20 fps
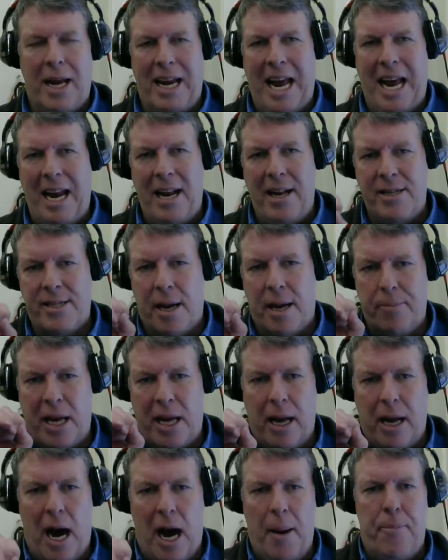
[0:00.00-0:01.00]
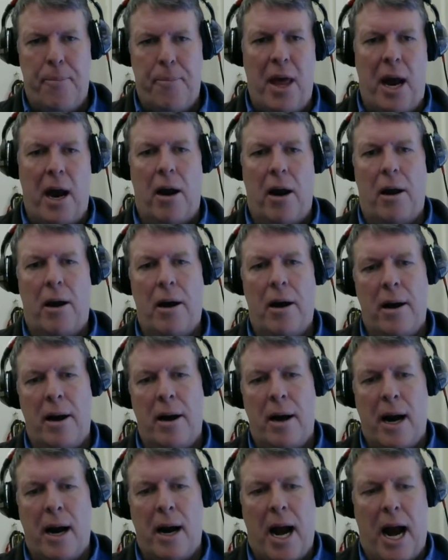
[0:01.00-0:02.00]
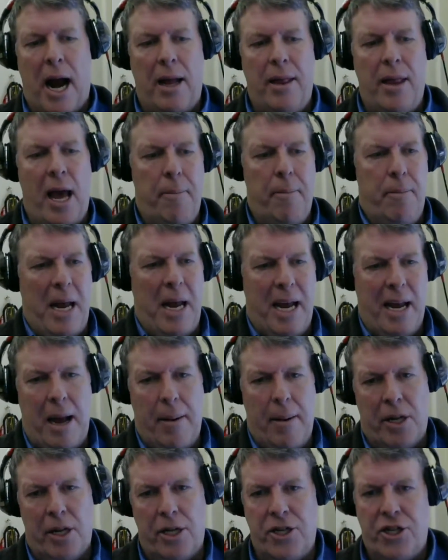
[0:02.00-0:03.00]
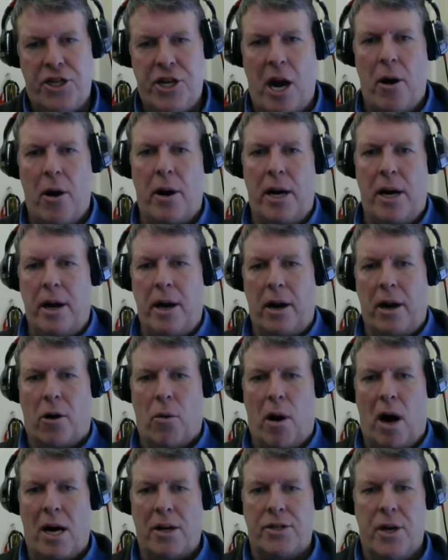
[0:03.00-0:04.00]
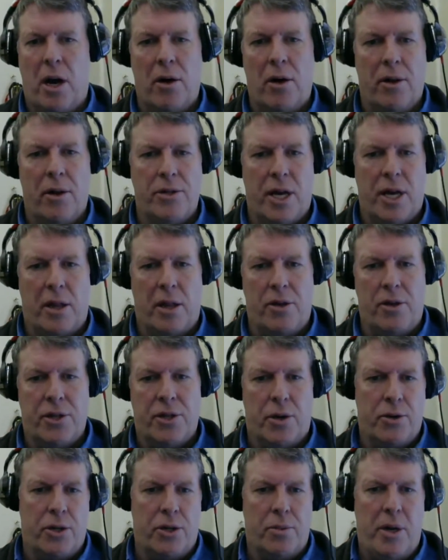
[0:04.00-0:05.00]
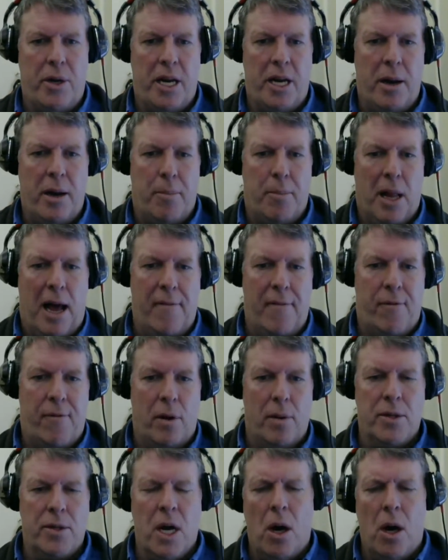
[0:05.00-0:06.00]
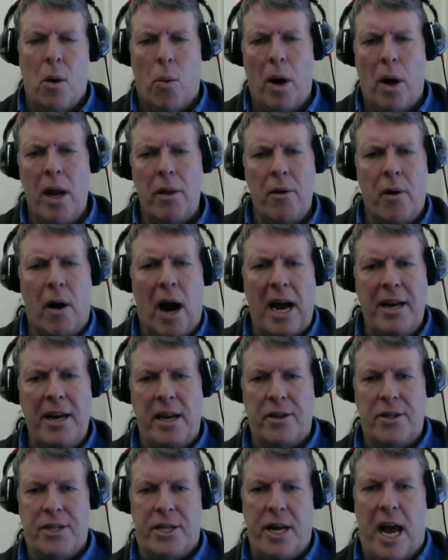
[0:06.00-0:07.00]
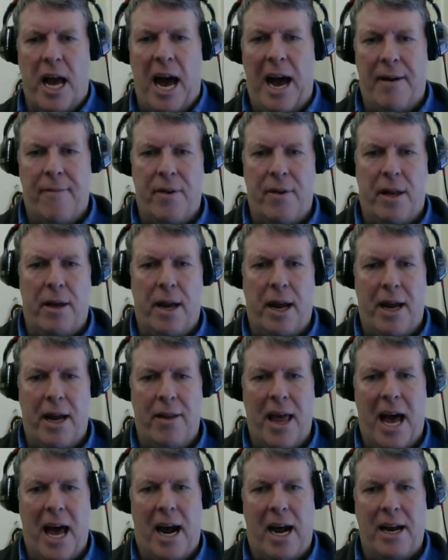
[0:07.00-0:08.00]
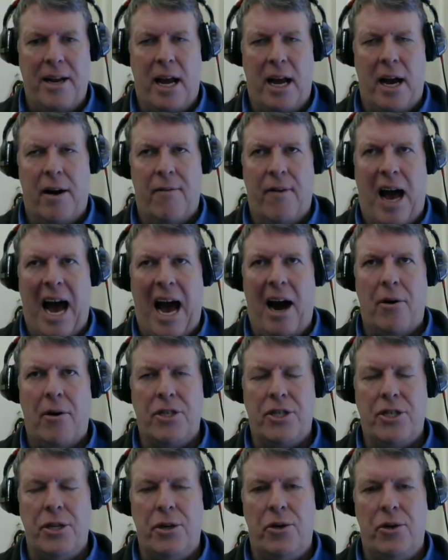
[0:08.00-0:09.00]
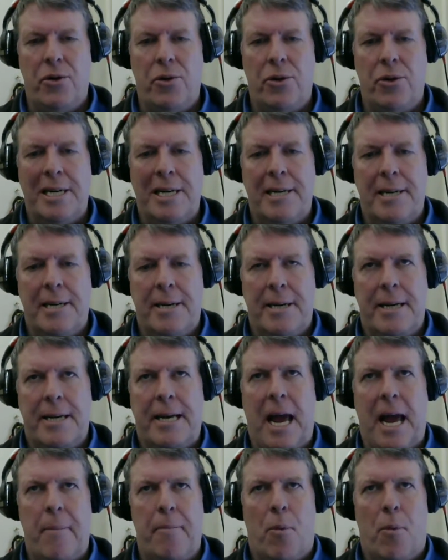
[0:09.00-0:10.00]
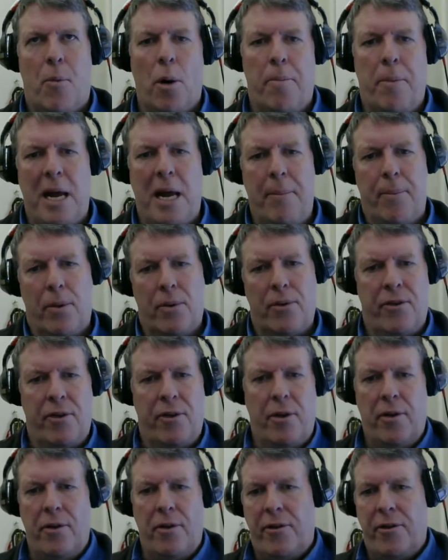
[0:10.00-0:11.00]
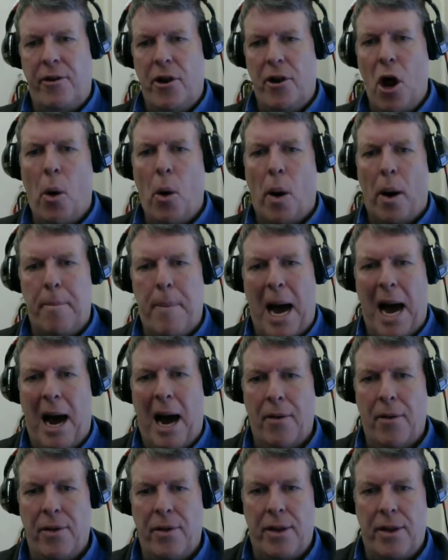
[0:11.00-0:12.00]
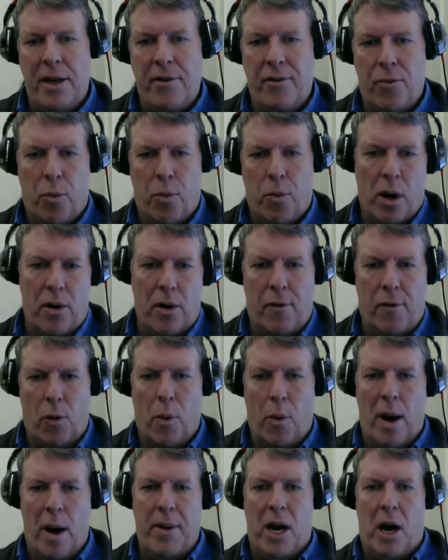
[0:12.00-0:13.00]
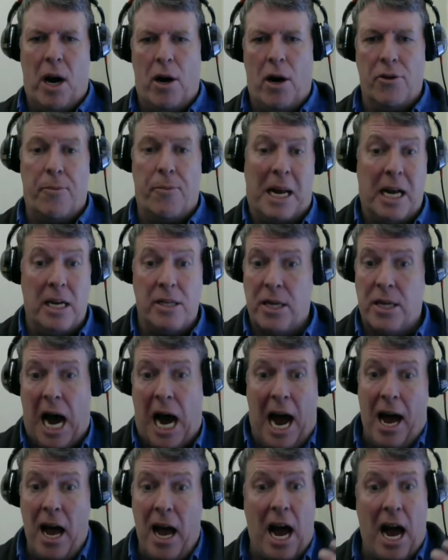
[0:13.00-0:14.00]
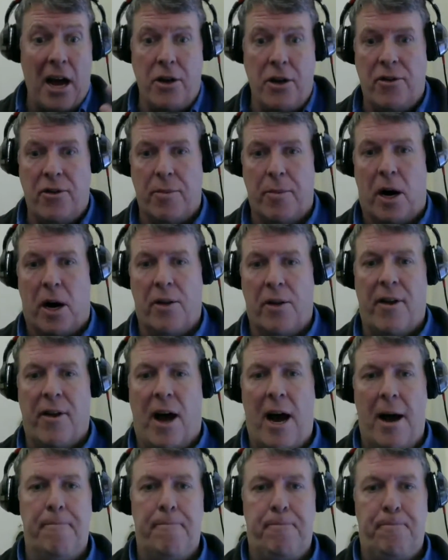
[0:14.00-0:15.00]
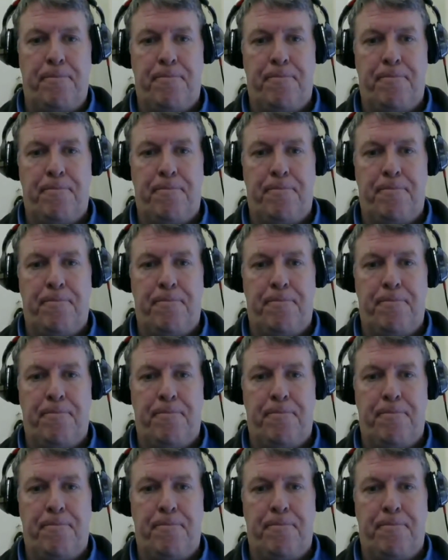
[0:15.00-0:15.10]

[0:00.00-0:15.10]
getting something up there and then being able to share it across all those other social media platforms. What other ideas do you have in that idea of how to get more people to know about these wonderful webinars? Because I use them all the time.